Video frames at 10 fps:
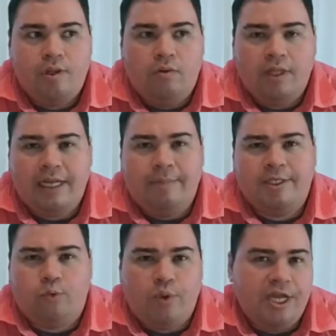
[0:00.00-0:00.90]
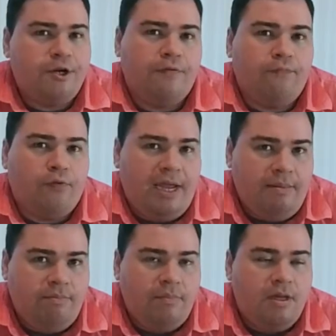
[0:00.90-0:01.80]
like a much weaker
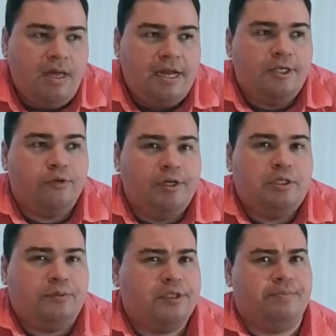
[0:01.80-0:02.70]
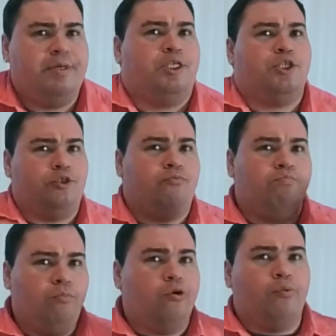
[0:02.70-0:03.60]
frame, and a dirigible is much
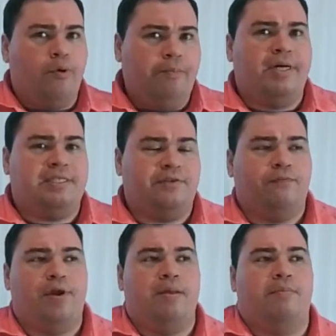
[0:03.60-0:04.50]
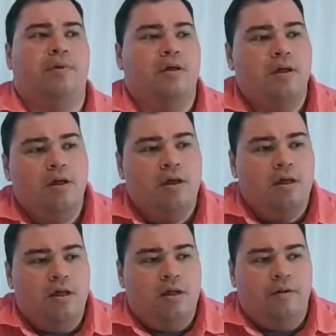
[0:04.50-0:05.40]
more robust frame.
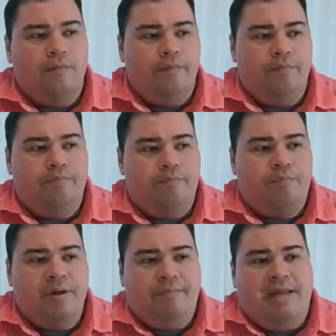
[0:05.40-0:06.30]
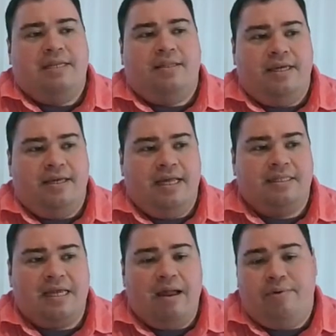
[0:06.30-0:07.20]
But
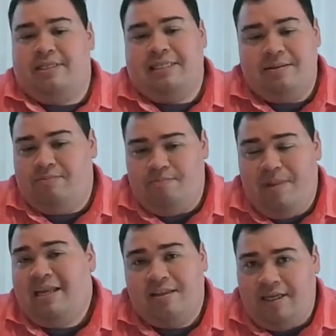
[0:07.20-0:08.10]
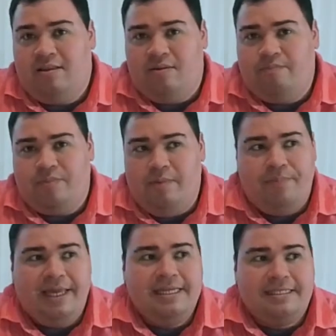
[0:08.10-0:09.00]
I would say the
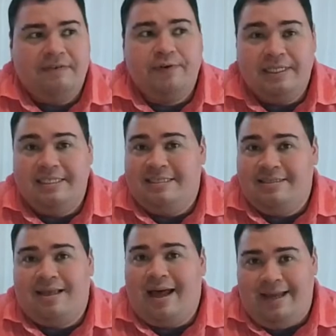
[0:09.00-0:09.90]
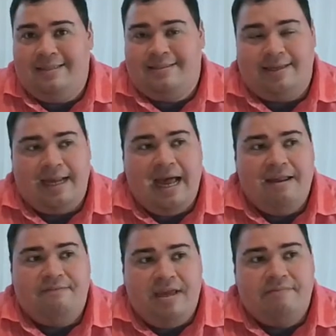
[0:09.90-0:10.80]
biggest difference is size. Like
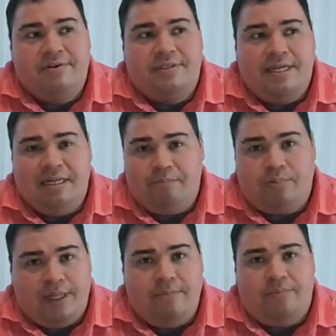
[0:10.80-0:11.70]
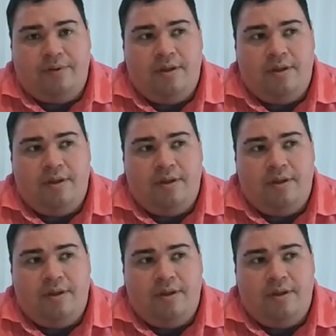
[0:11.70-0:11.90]
I've never seen a blimp